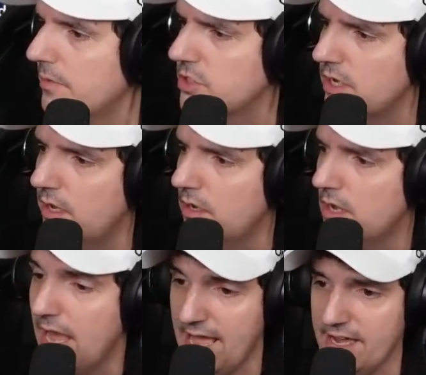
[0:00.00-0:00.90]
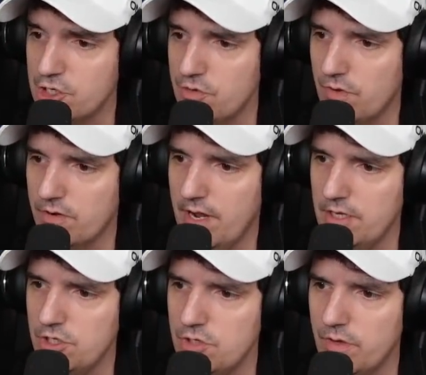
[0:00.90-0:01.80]
able to actually run around
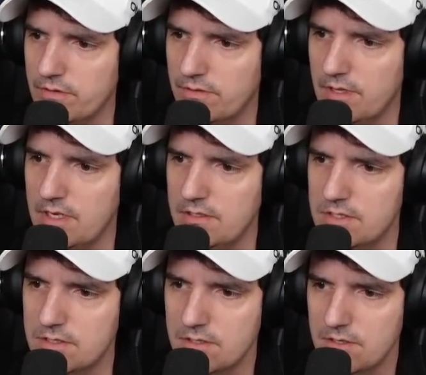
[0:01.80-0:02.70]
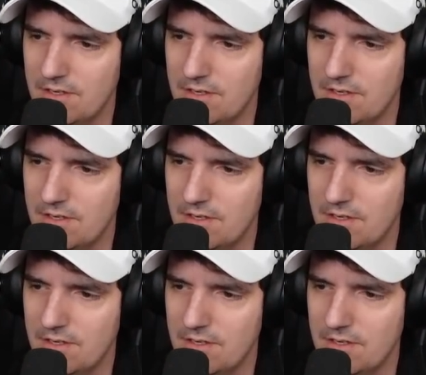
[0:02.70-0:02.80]
and do other things.